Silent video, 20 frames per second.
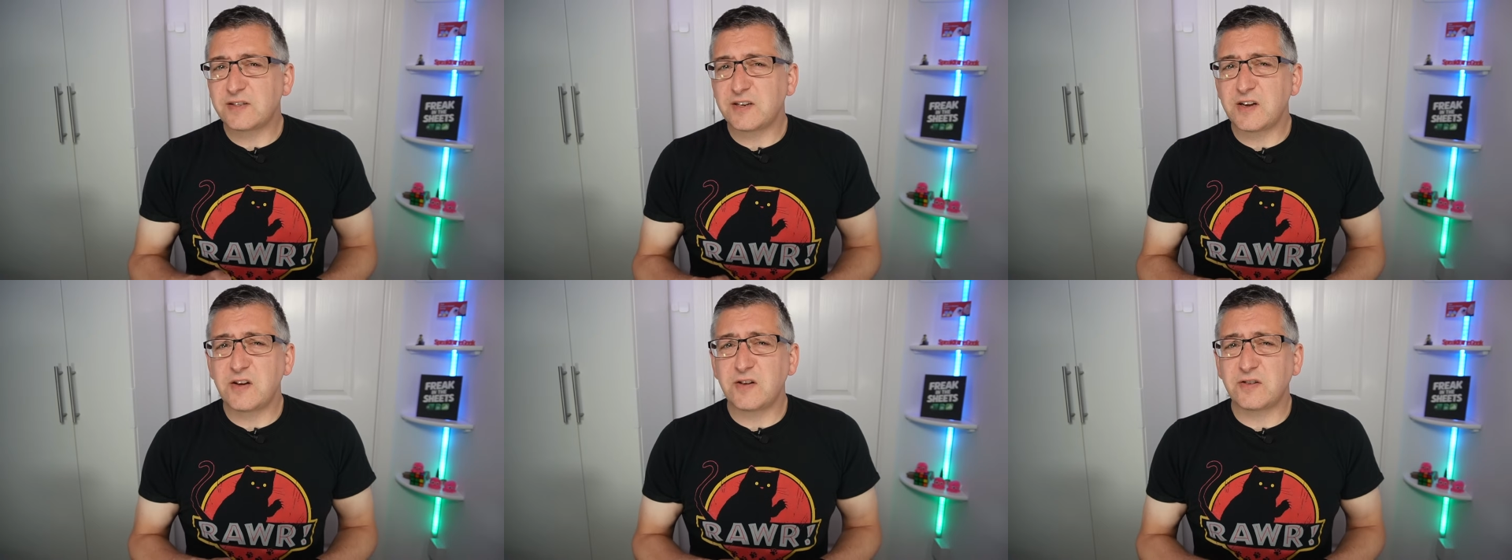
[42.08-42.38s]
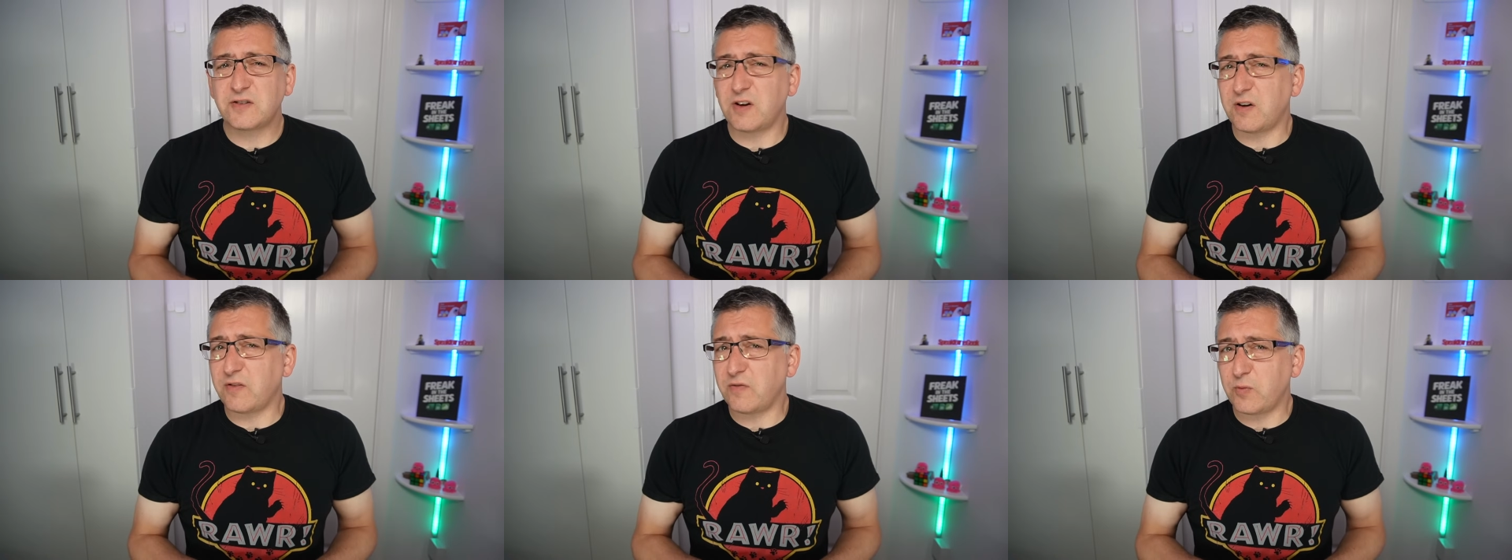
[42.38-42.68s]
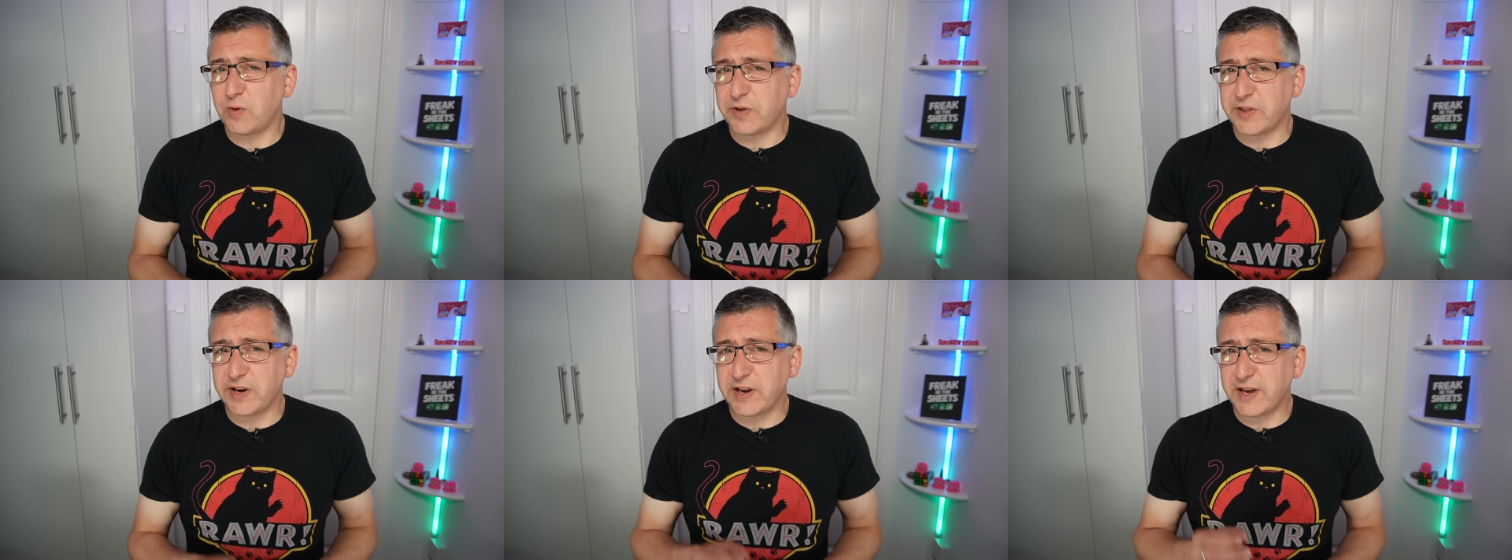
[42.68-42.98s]
start
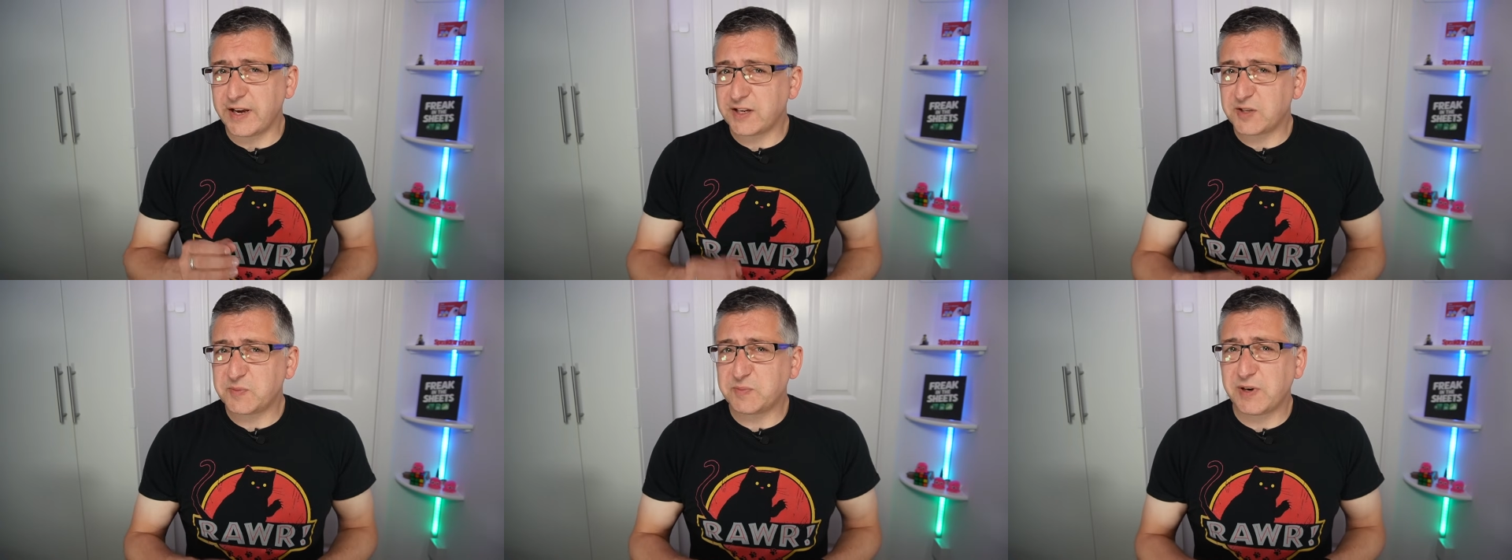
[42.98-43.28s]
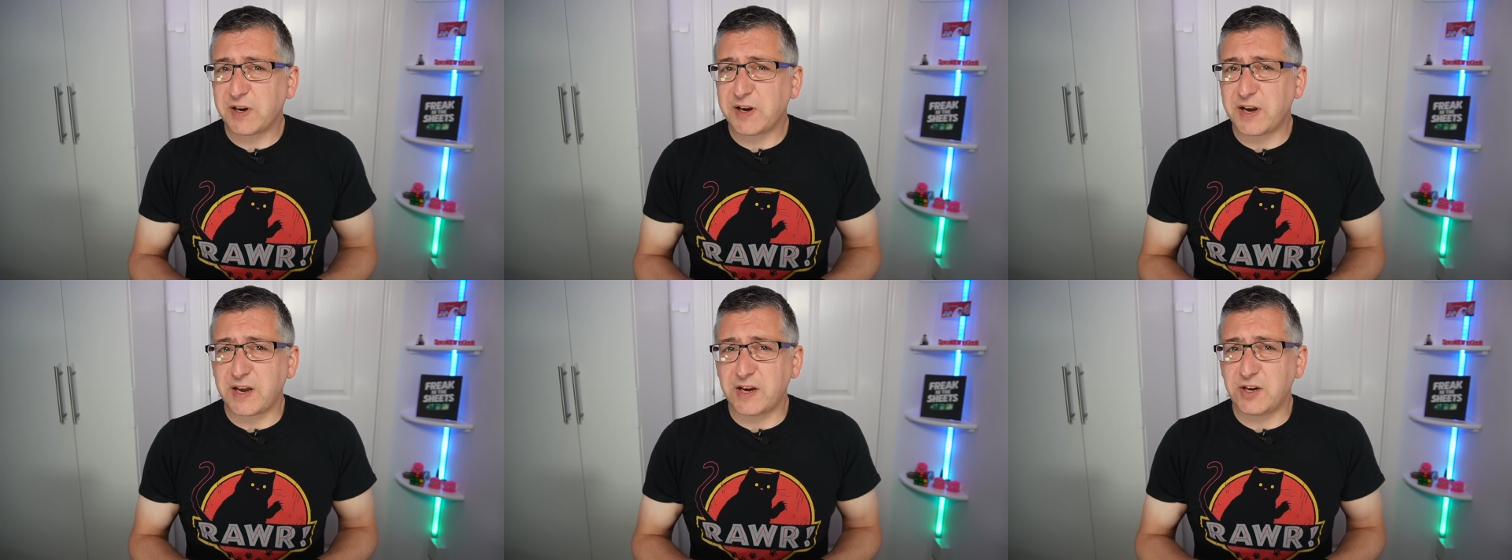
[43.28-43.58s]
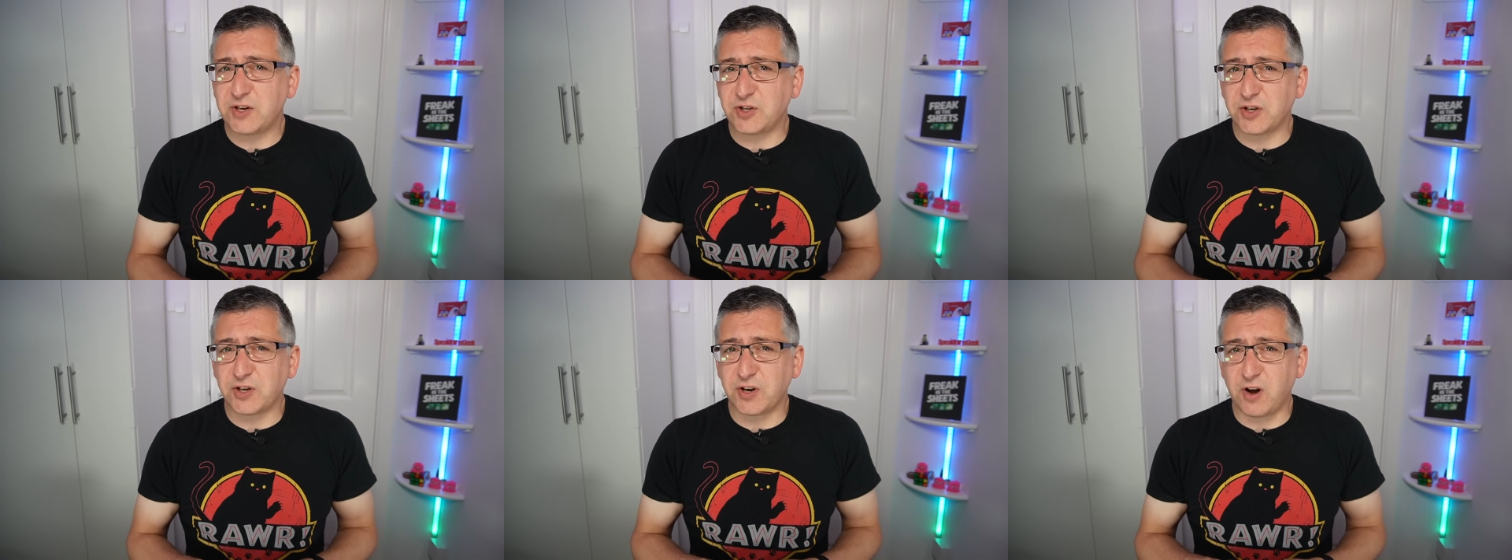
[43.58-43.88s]
off with an
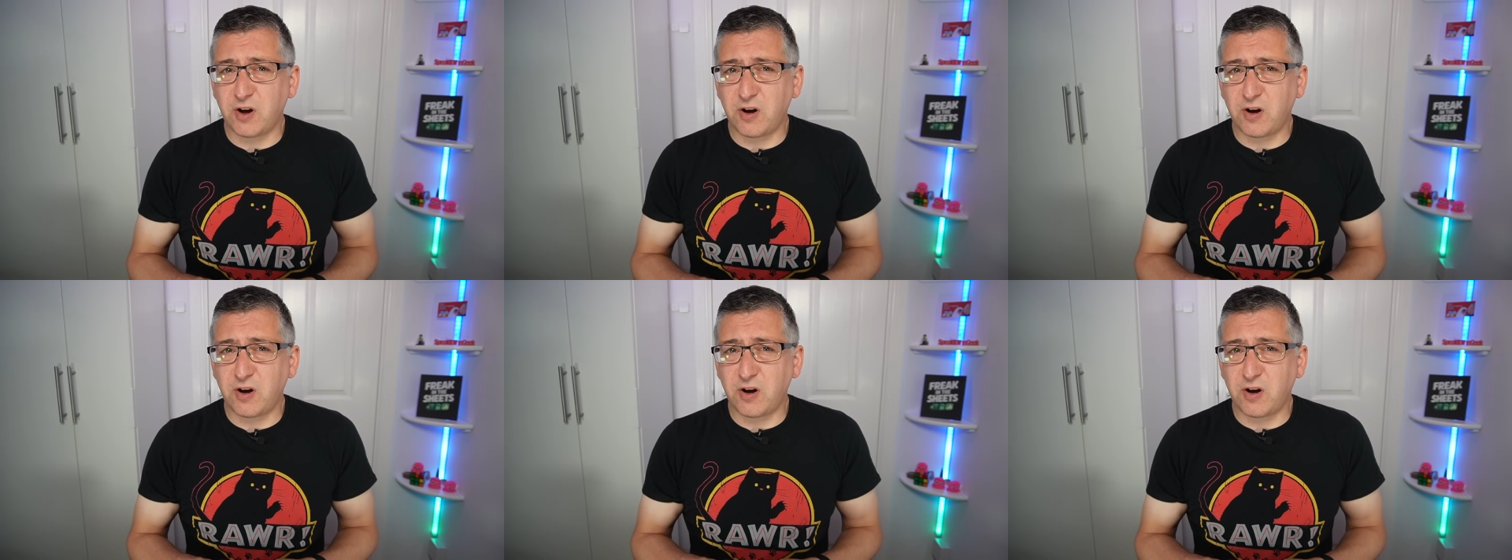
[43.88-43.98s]
explanation